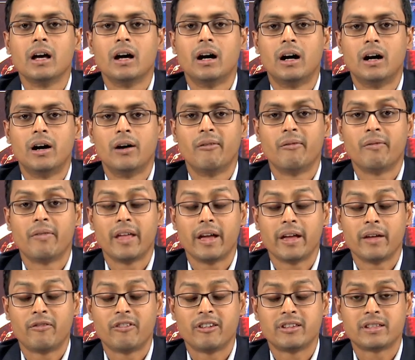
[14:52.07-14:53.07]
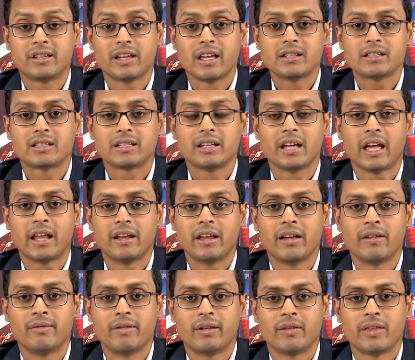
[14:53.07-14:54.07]
the efficiency and
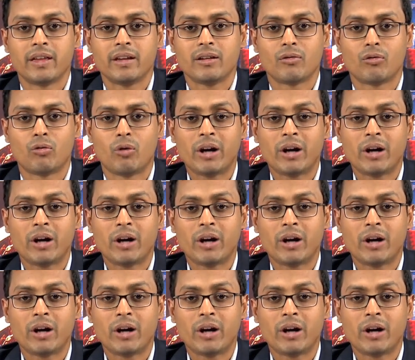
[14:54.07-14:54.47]
everything.